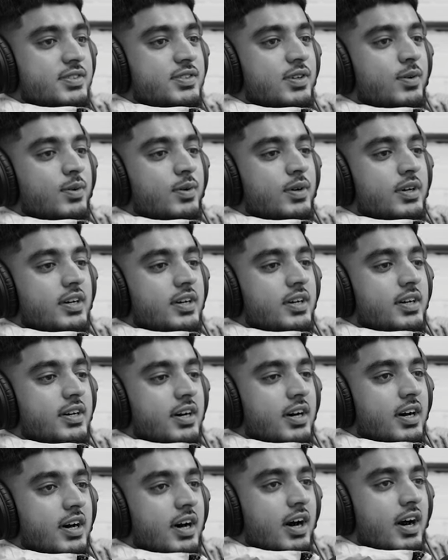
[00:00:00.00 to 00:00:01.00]

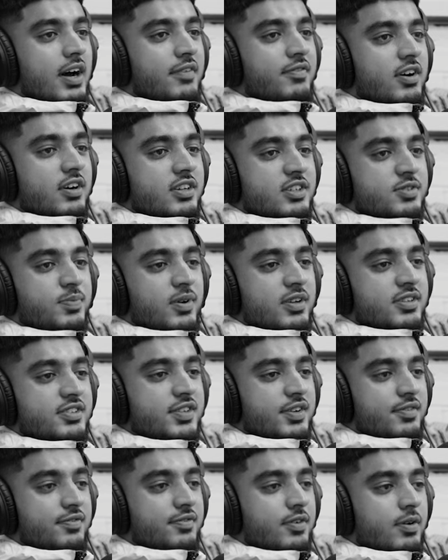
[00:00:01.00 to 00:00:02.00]
So I've got a
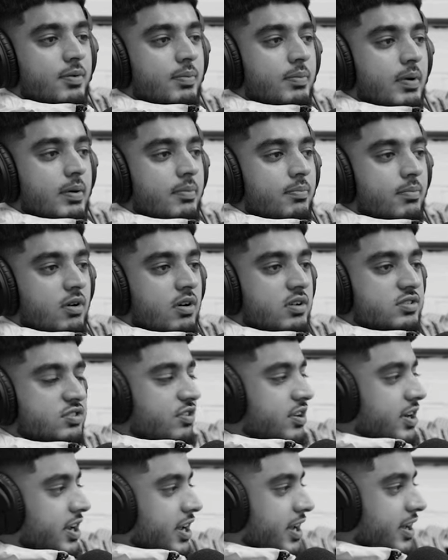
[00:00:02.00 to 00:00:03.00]
sponsor from Mars
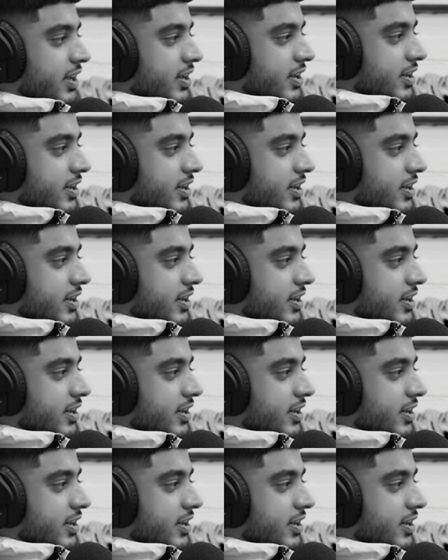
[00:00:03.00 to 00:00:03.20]
Cricket.